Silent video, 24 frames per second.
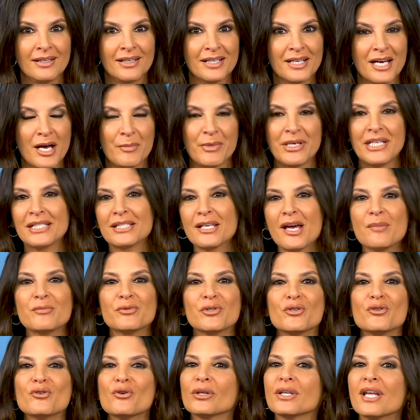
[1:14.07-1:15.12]
How many
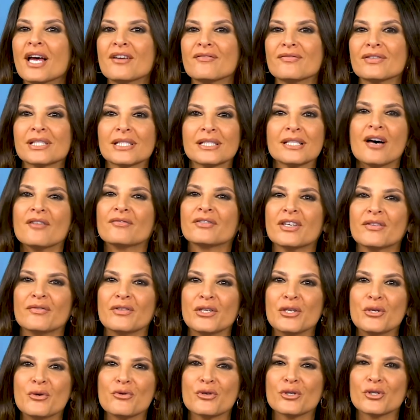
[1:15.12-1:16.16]
times in your life has love
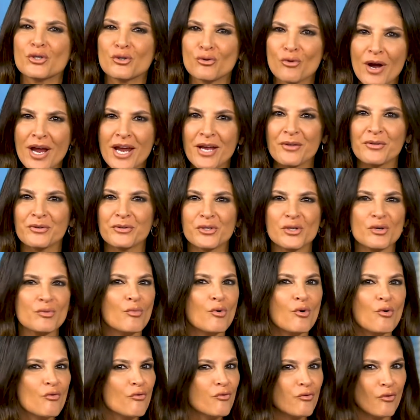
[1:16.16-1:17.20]
given you the strength to
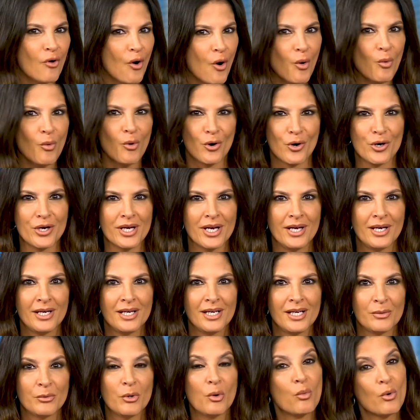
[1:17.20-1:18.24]
move forward?
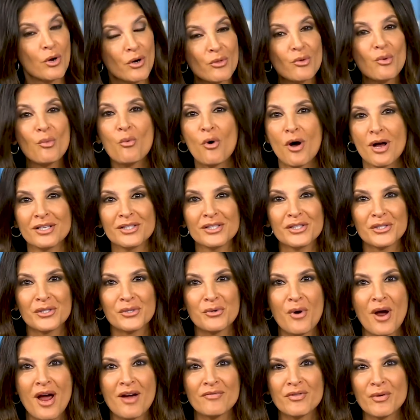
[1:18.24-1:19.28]
Well, we're the ones
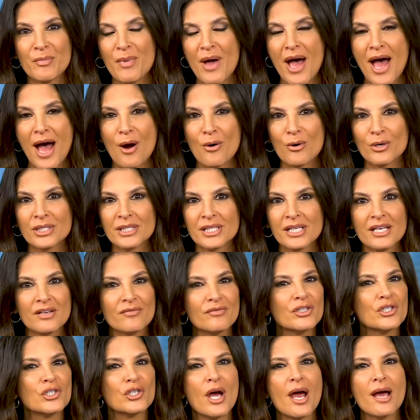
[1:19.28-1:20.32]
who have the power to
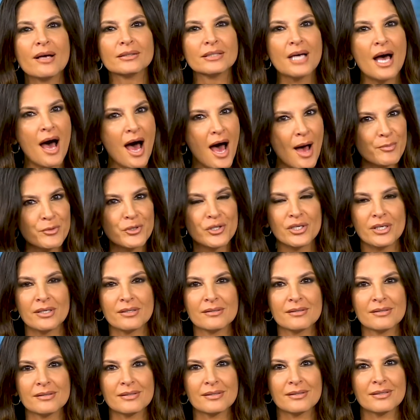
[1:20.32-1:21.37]
give a child
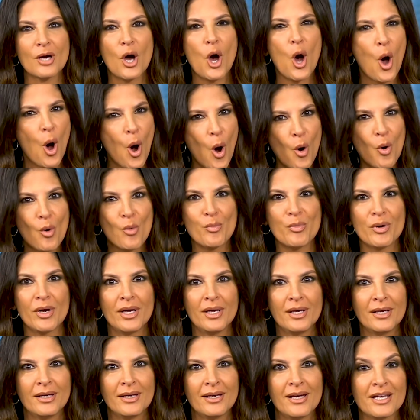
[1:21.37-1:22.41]
options, hope,
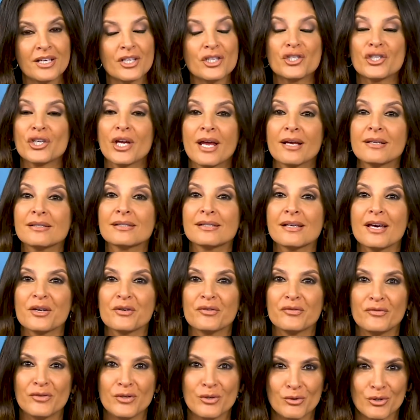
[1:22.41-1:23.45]
and a chance at
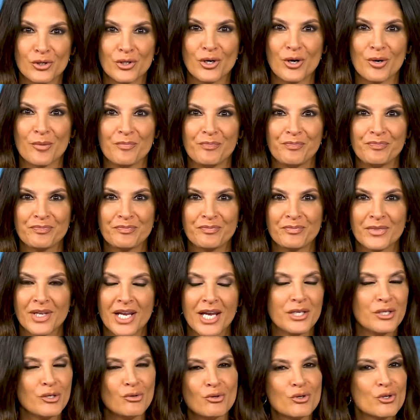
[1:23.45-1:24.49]
a future.
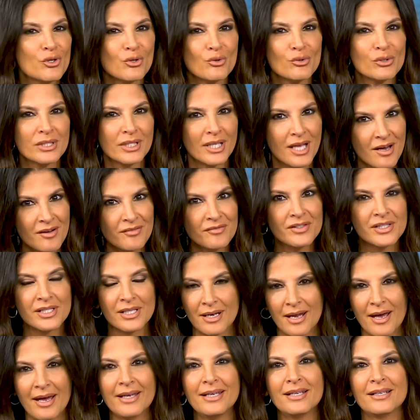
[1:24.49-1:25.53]
Can you choose love
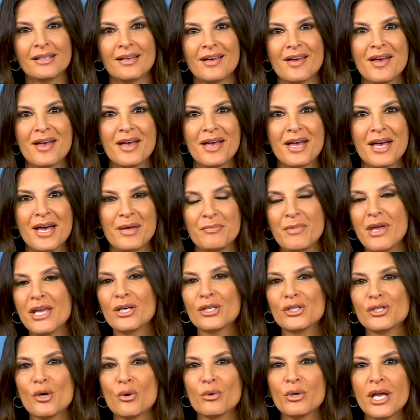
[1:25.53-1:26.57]
tonight? and
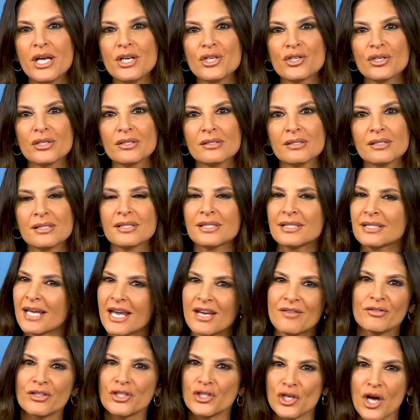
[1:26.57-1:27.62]
make a donation to
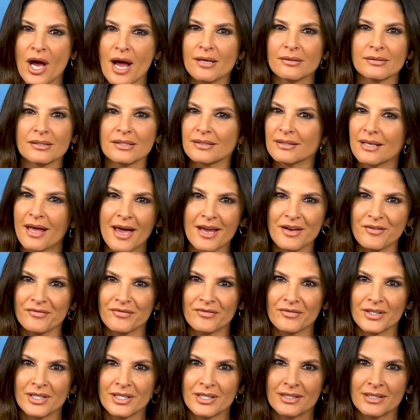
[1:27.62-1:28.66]
save a child's life.